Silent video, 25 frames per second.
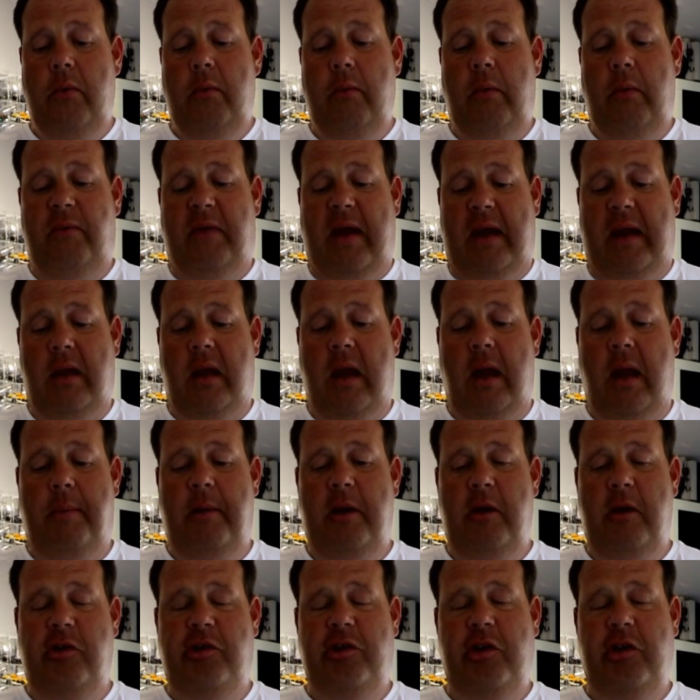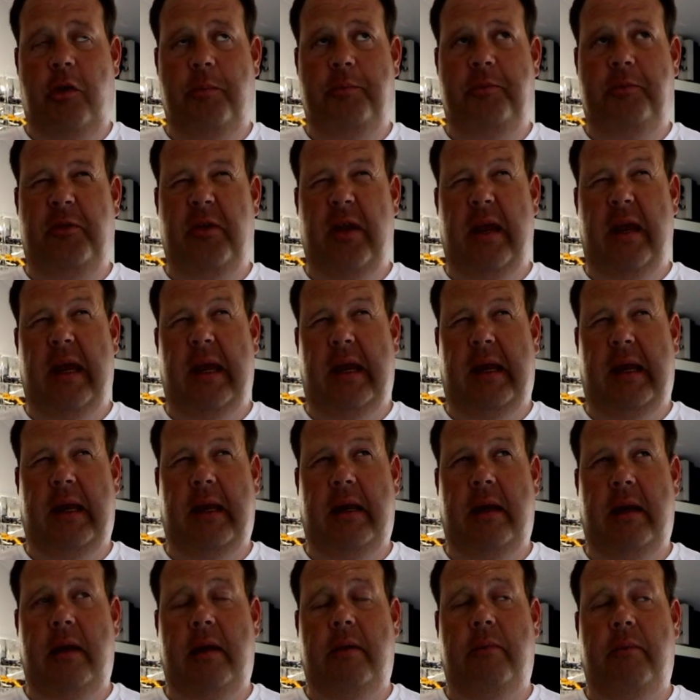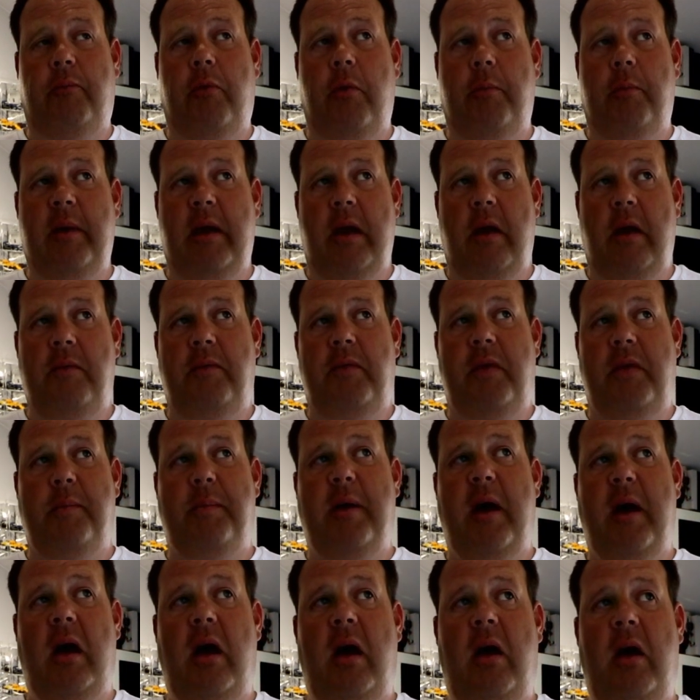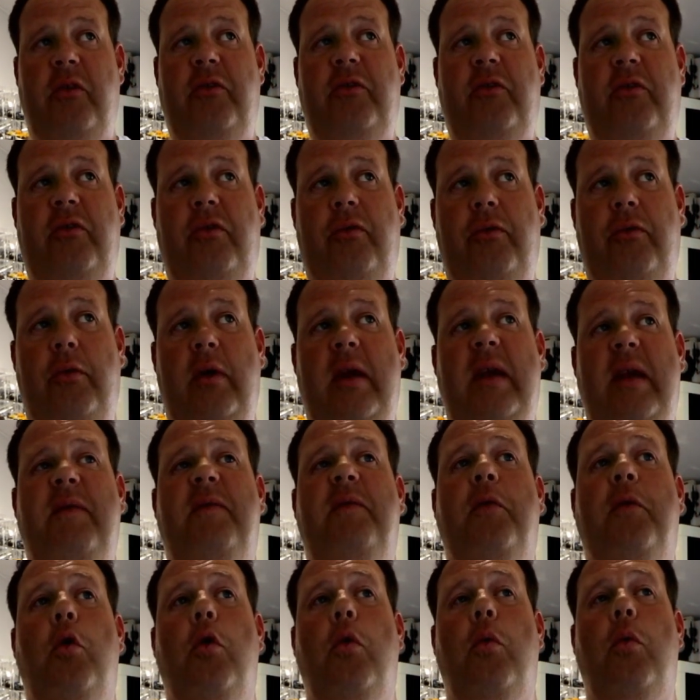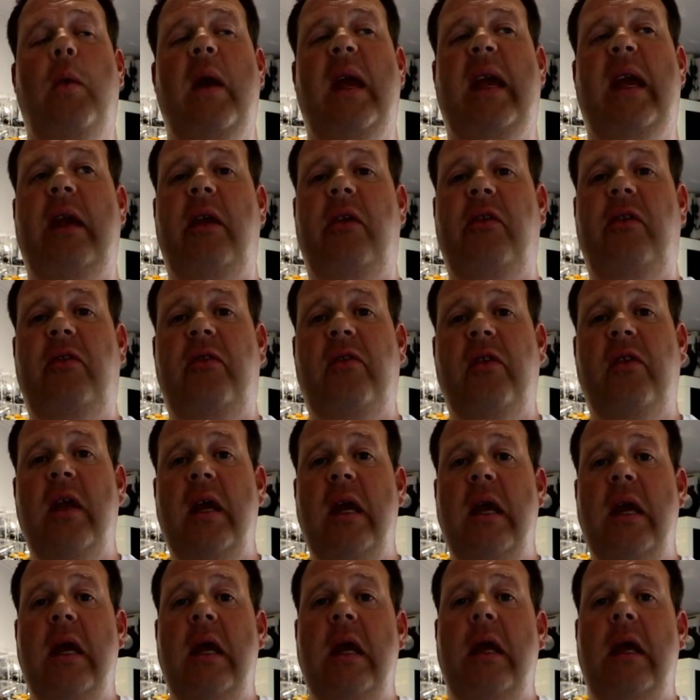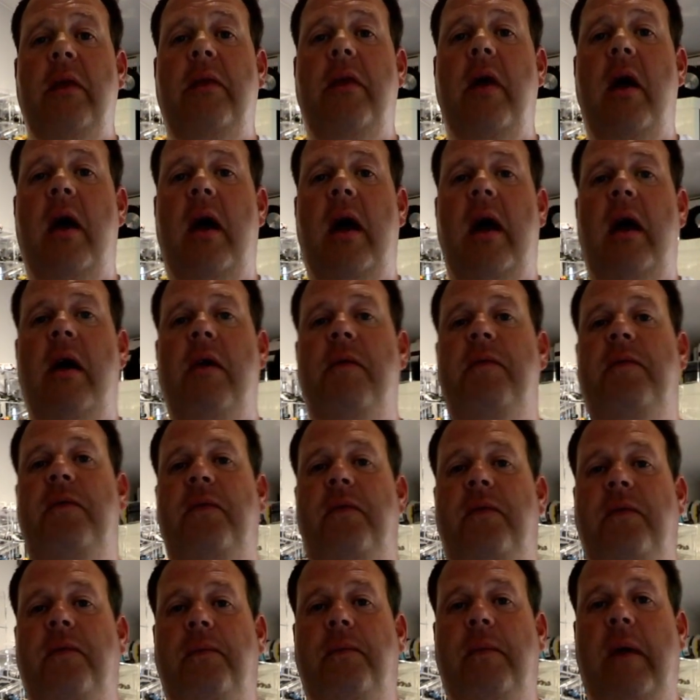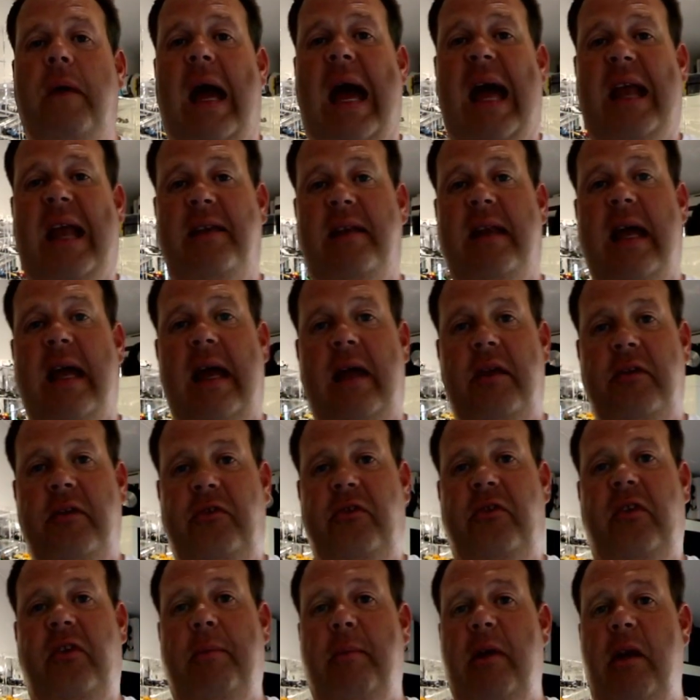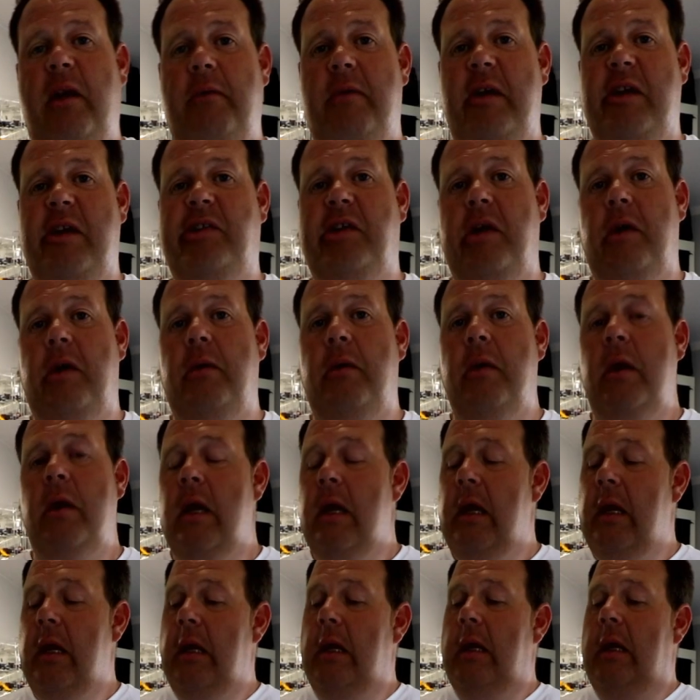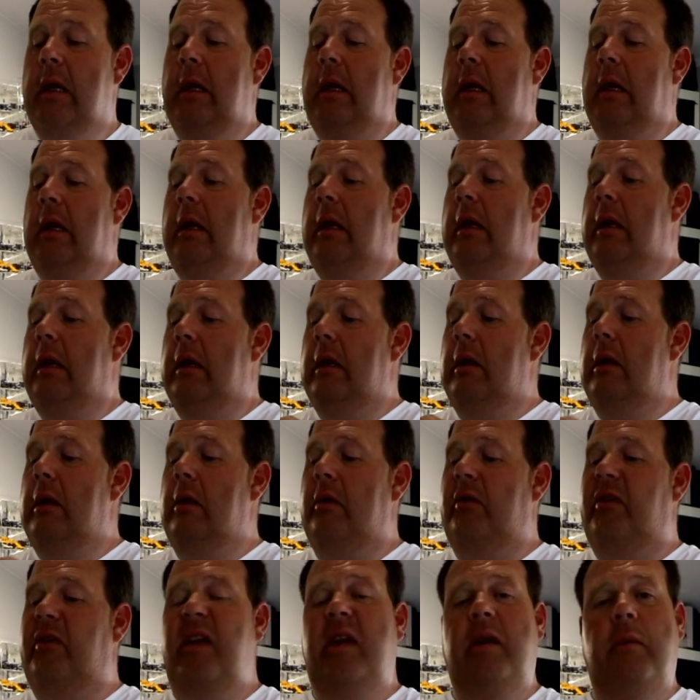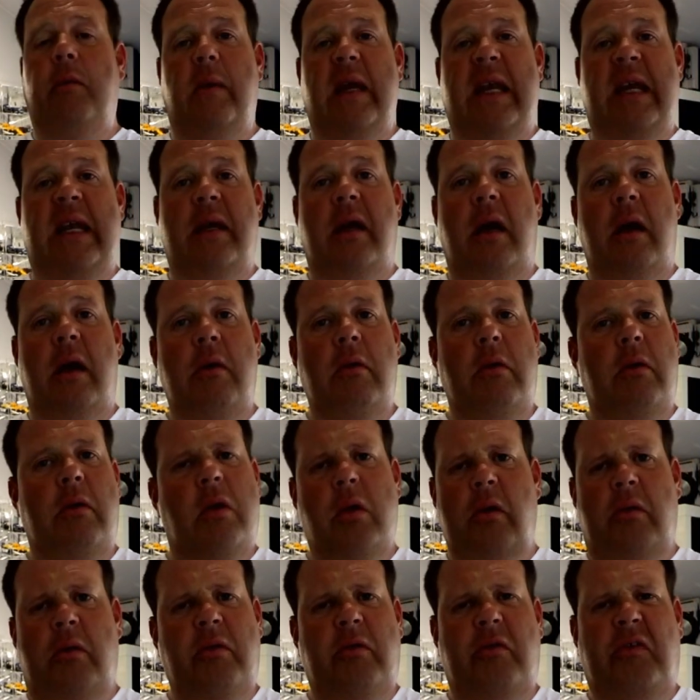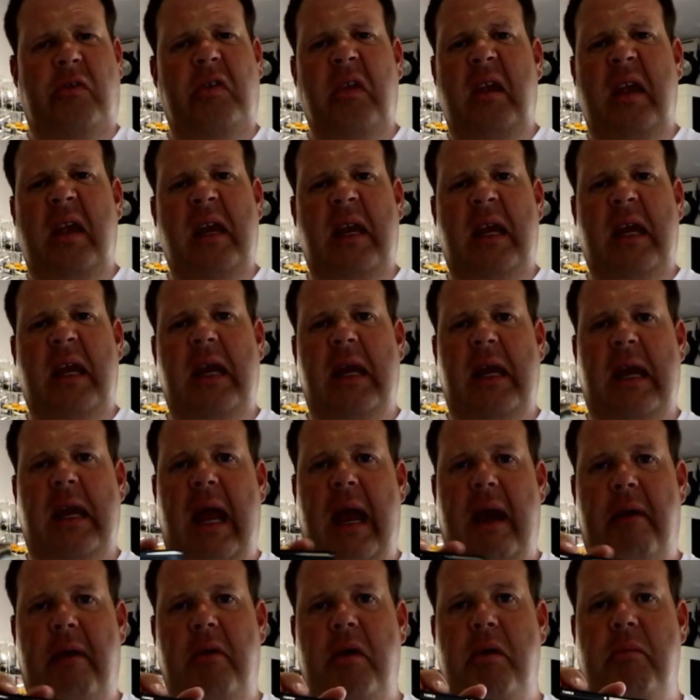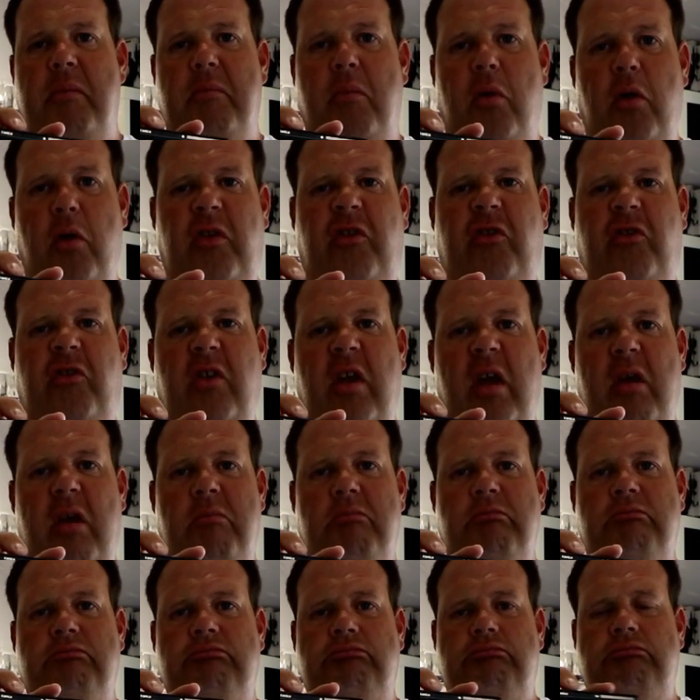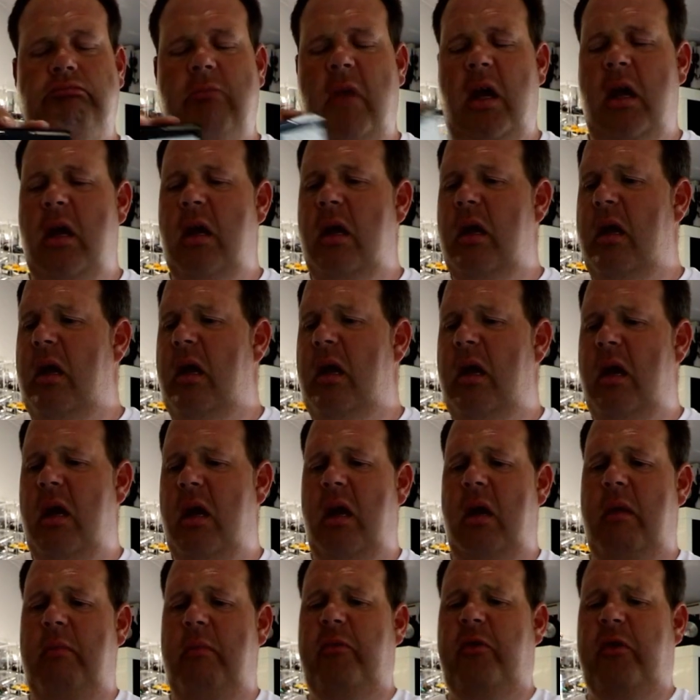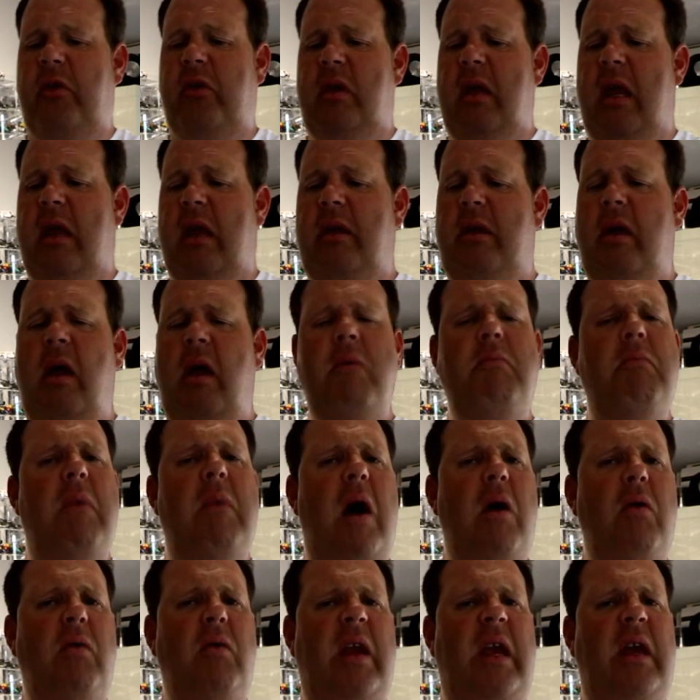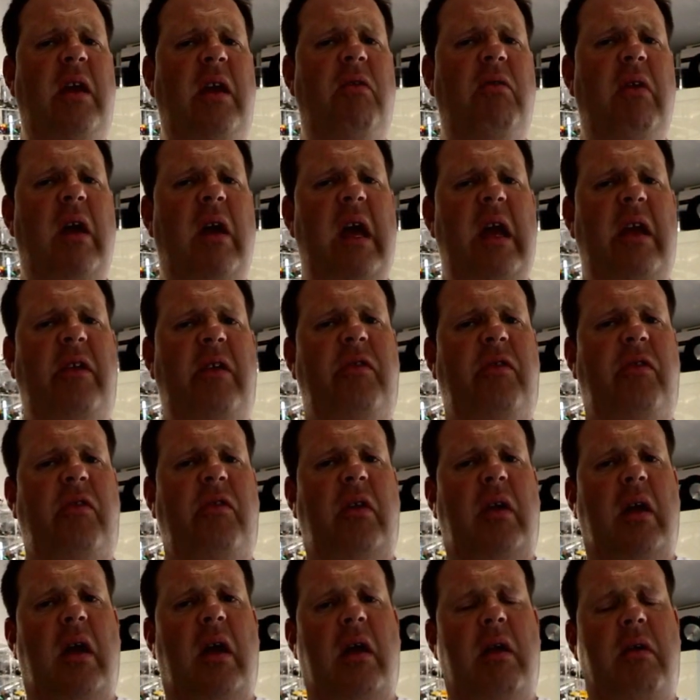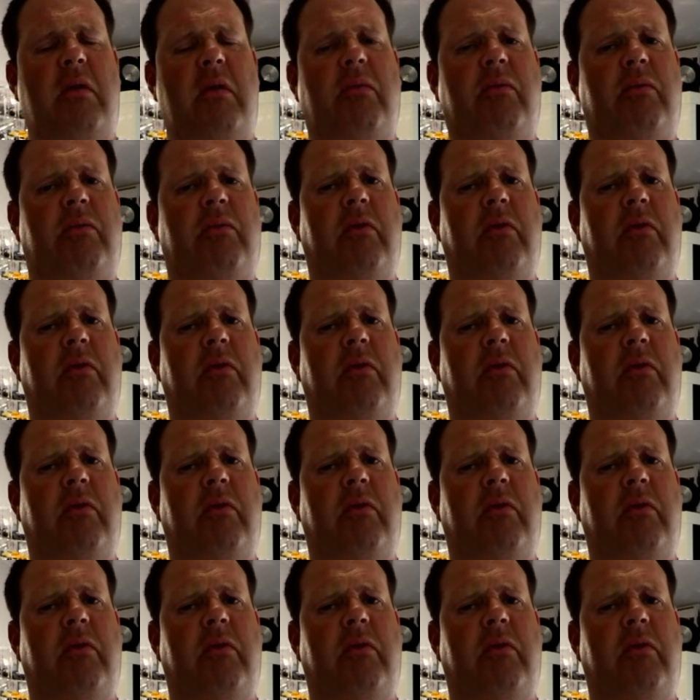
We've had a couple of jobs in probably over the past 3-4 weeks that have had that similar issue. Looked in the window, couldn't see any inherent moisture. So no mould ingress, you know,